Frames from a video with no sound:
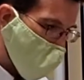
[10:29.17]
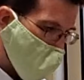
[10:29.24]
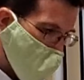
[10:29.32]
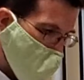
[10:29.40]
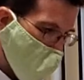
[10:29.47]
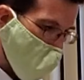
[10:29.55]
gets
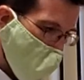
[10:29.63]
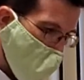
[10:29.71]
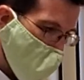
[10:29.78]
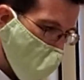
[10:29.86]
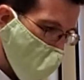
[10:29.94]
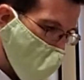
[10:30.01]
to
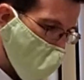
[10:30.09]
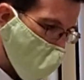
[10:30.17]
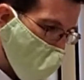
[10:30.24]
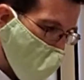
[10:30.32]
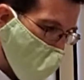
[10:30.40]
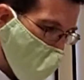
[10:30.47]
inherit it
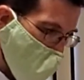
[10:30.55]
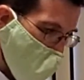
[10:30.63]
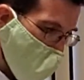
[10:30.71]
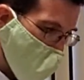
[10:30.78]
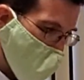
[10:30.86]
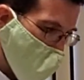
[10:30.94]
or
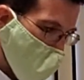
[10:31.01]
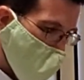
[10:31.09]
not.